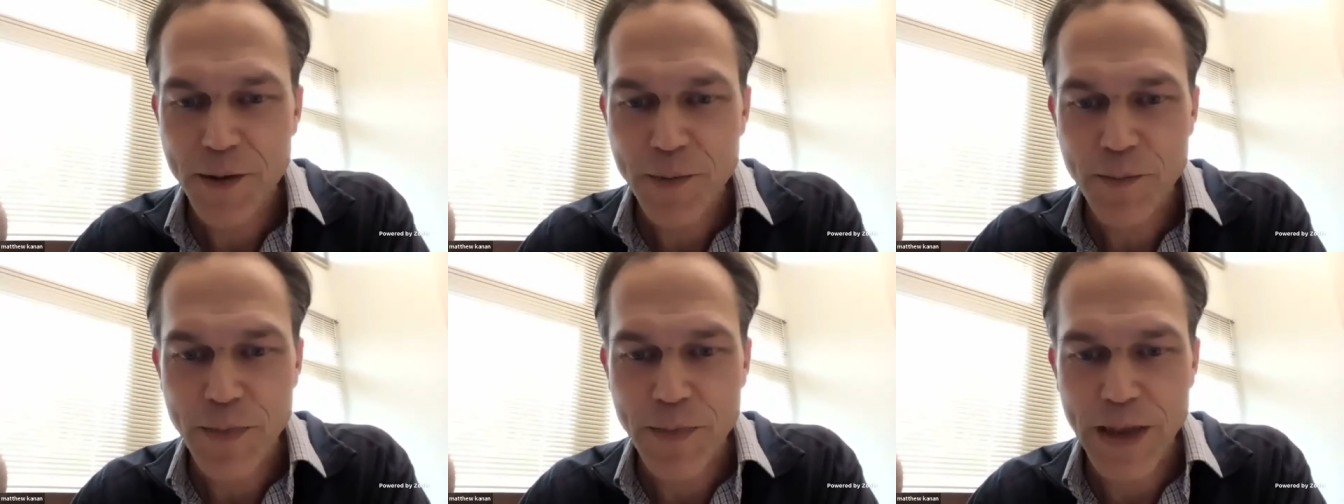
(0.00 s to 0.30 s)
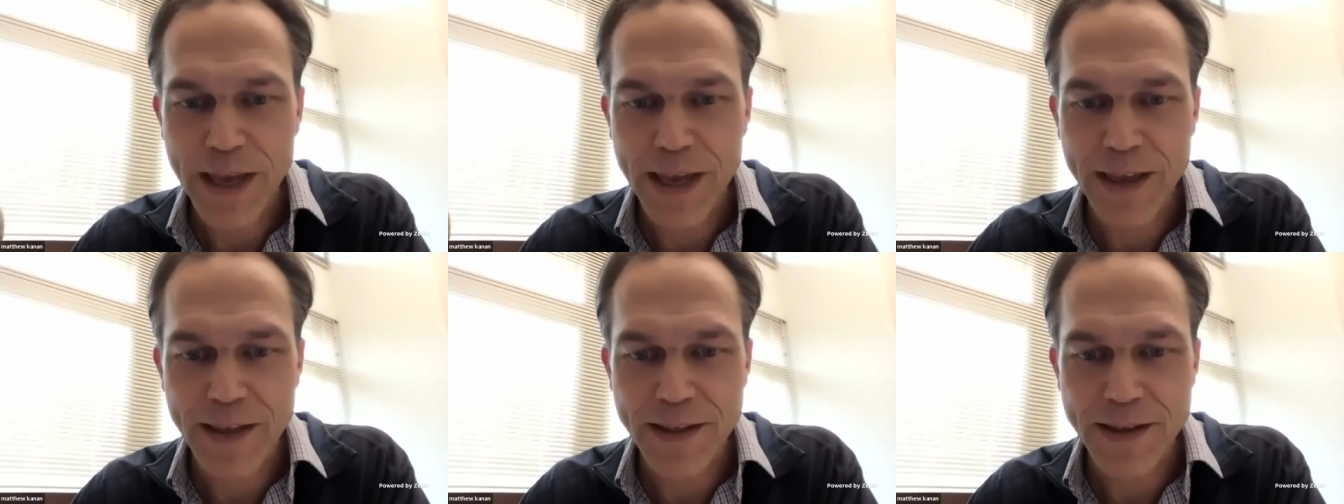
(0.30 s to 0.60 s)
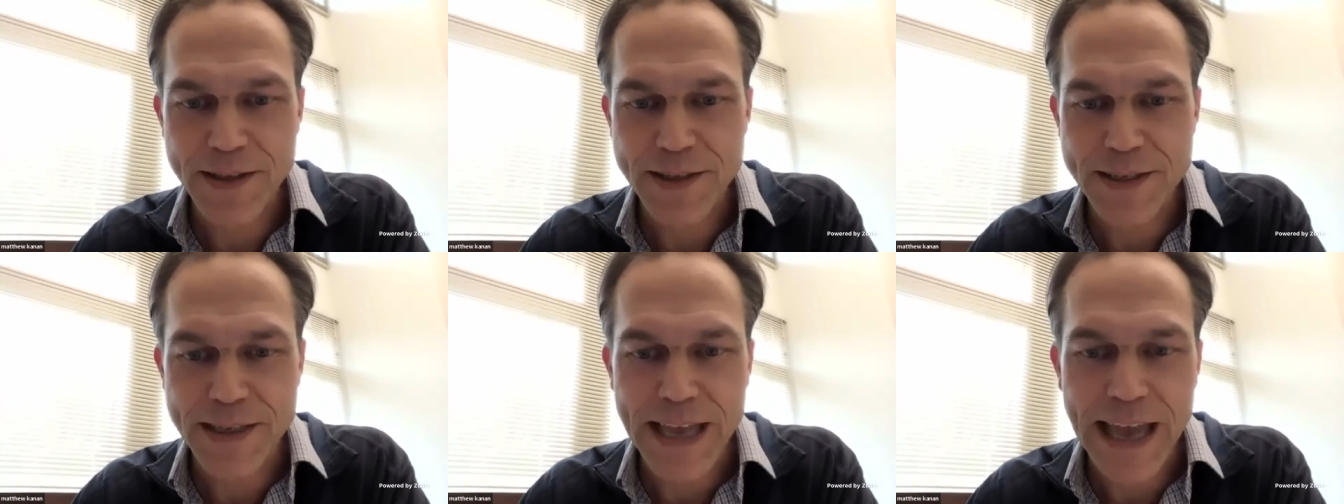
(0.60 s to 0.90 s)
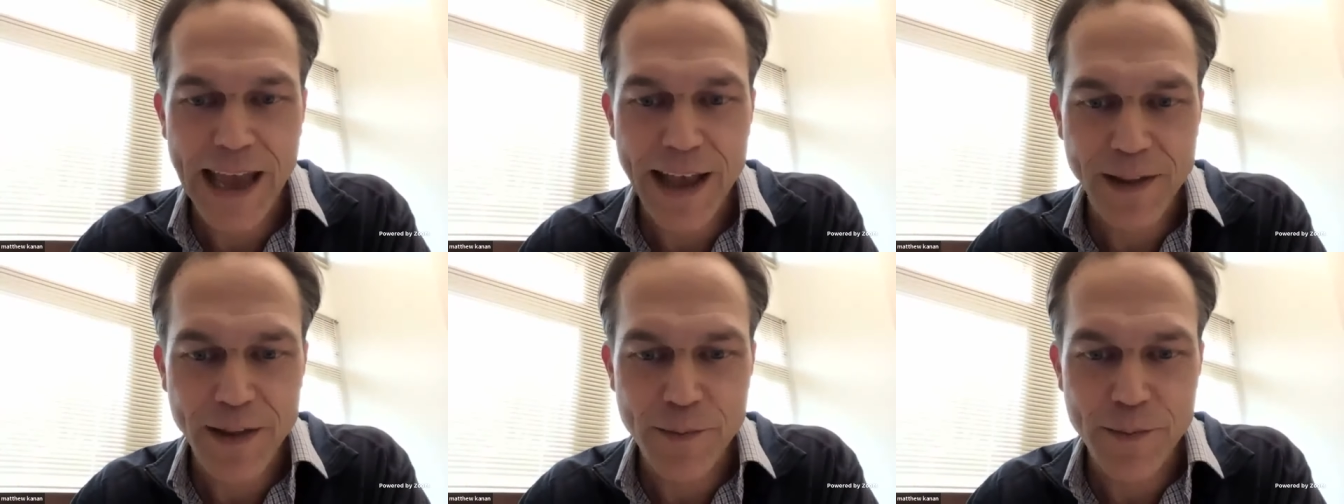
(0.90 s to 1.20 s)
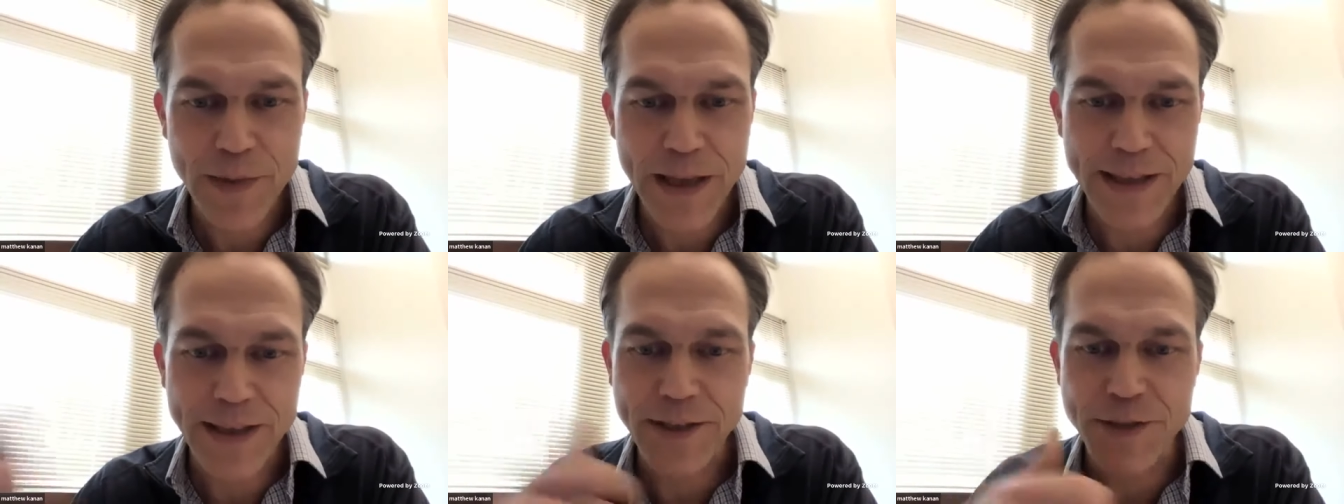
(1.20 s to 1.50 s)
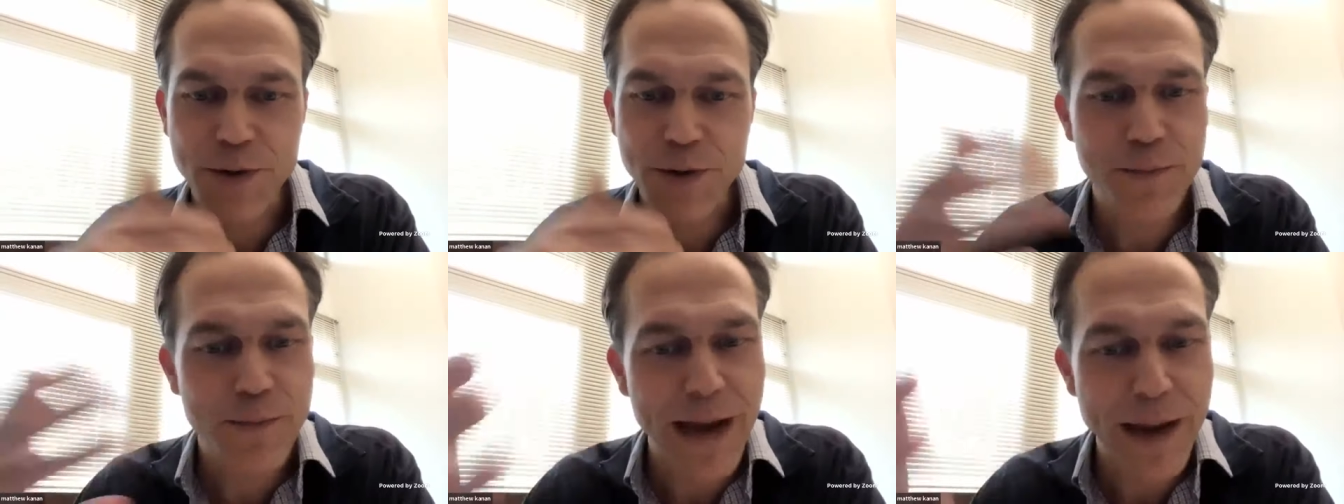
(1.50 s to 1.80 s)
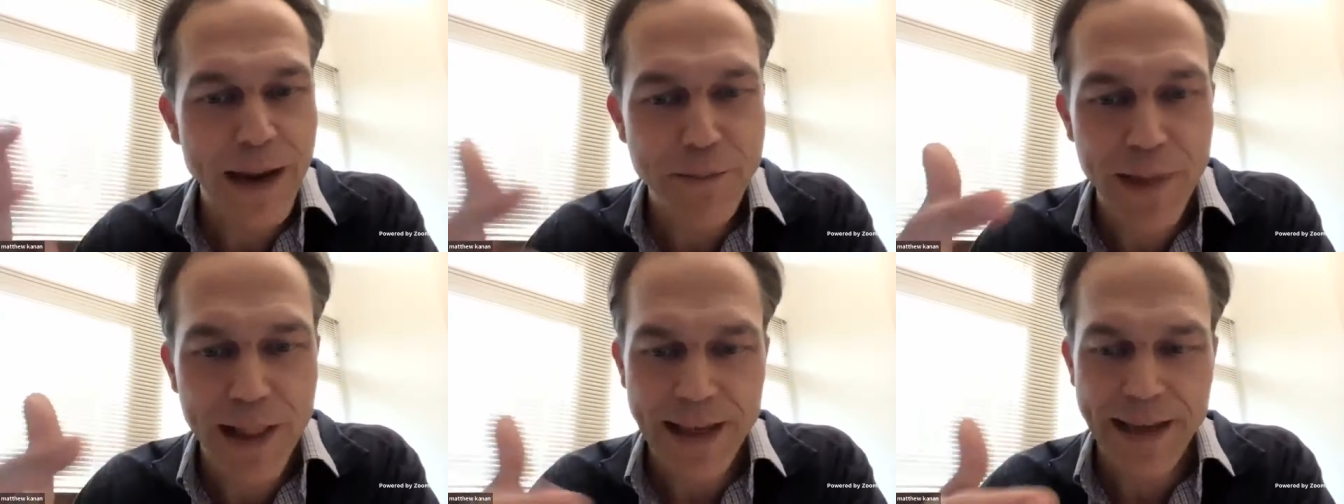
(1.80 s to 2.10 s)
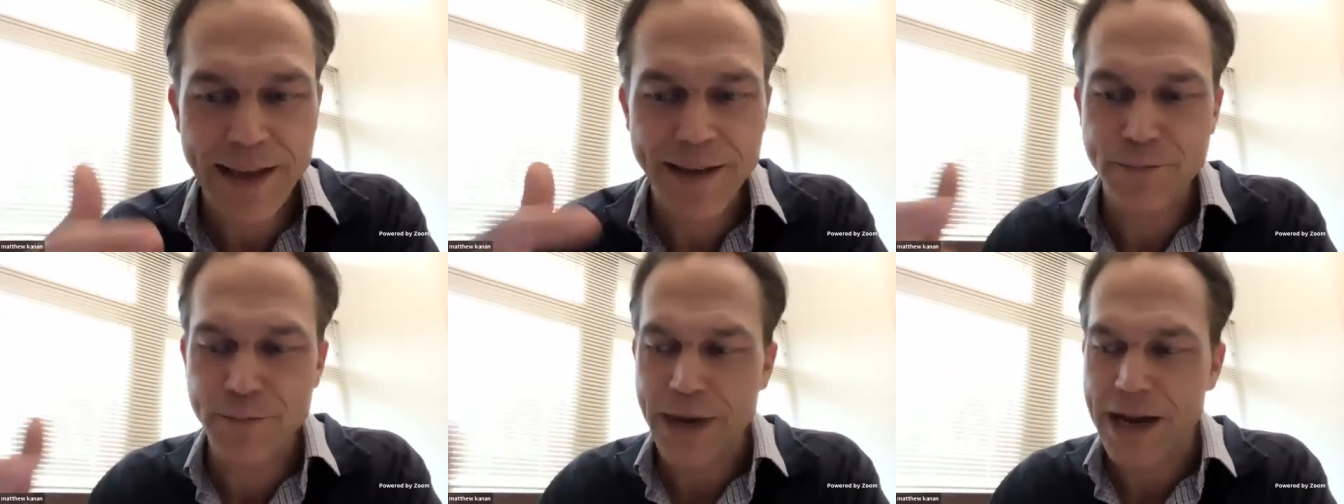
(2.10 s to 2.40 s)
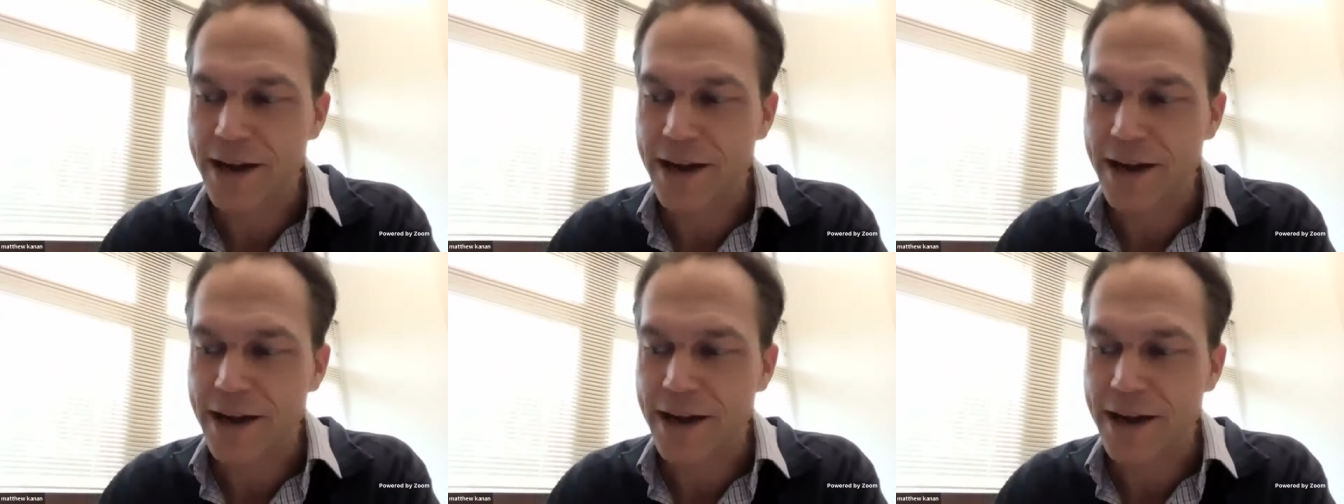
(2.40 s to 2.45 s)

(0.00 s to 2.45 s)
making the scallop? it's sort of mind boggling,